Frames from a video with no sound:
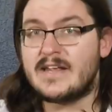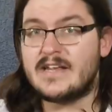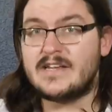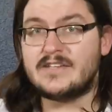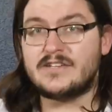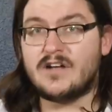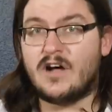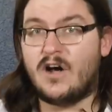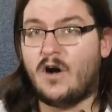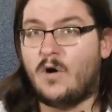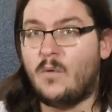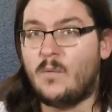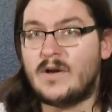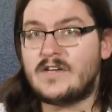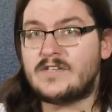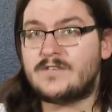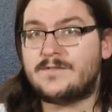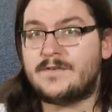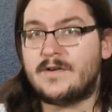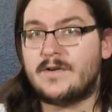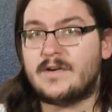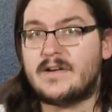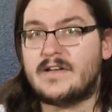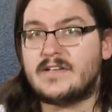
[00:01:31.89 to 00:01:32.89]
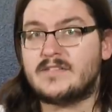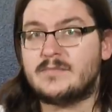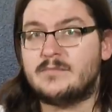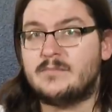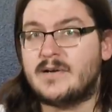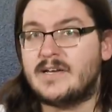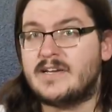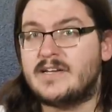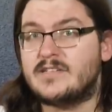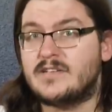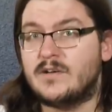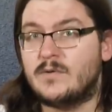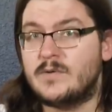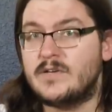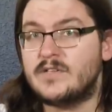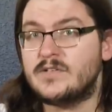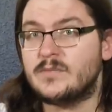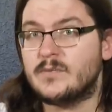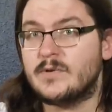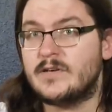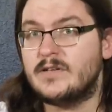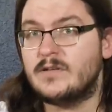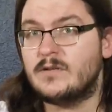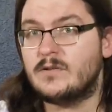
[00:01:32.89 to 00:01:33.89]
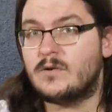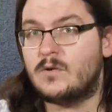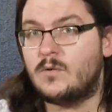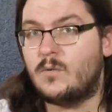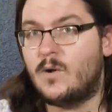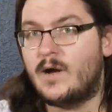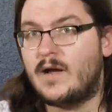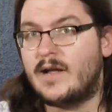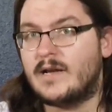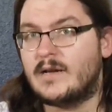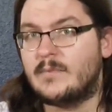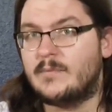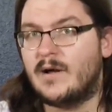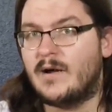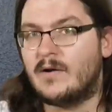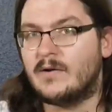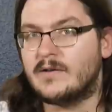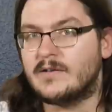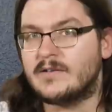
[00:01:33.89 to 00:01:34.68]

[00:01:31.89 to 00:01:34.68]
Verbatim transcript: He's always furious, but he's always real quiet about